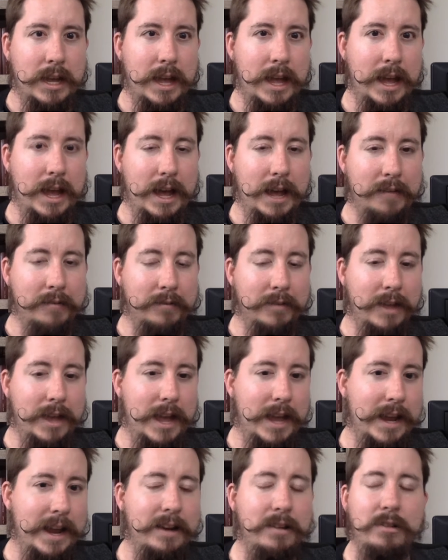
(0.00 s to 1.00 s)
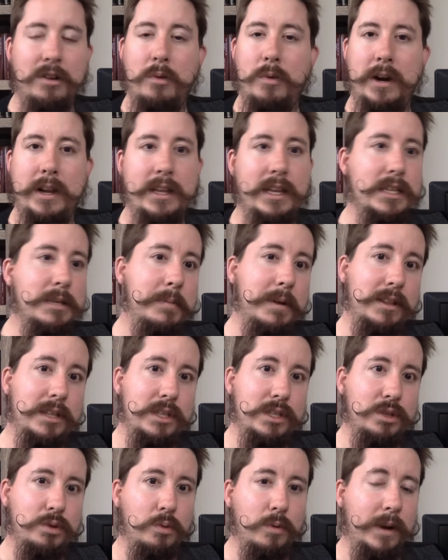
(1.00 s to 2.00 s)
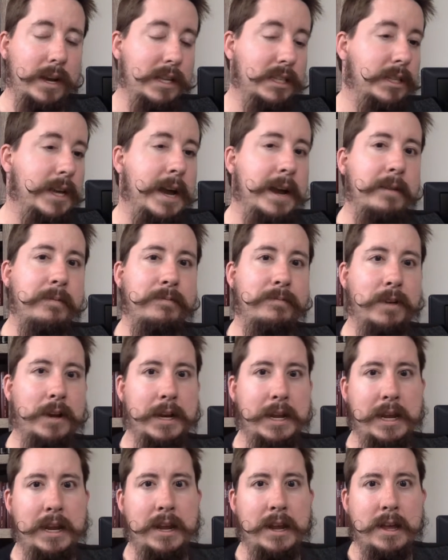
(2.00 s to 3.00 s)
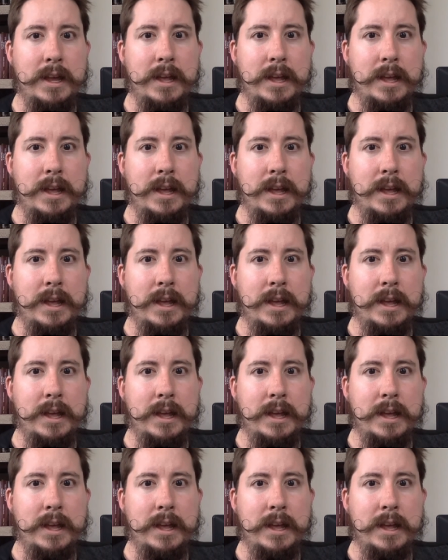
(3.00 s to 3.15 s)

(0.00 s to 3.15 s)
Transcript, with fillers: Um, and I don't know what it is about this story. It's kind of funny.